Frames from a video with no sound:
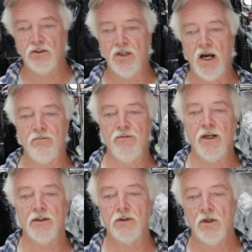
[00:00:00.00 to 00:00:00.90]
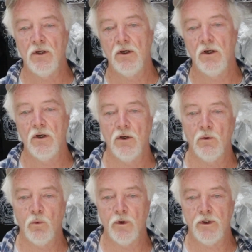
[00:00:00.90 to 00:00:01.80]
the top vent
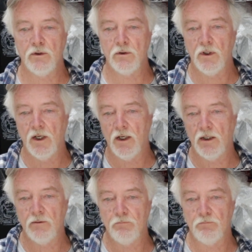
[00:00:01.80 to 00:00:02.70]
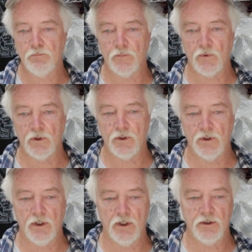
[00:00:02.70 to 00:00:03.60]
where your
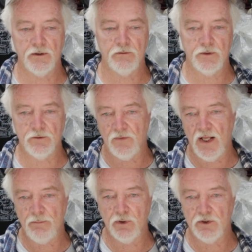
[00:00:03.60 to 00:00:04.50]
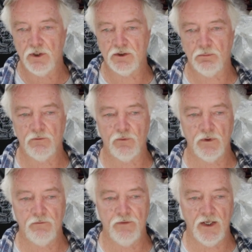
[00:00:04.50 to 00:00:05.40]
the flapper adjustment for
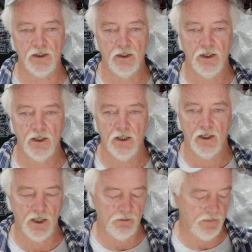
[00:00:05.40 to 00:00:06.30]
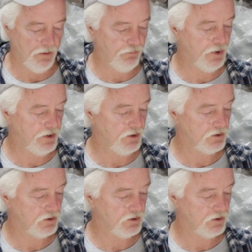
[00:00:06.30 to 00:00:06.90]
the vent. I put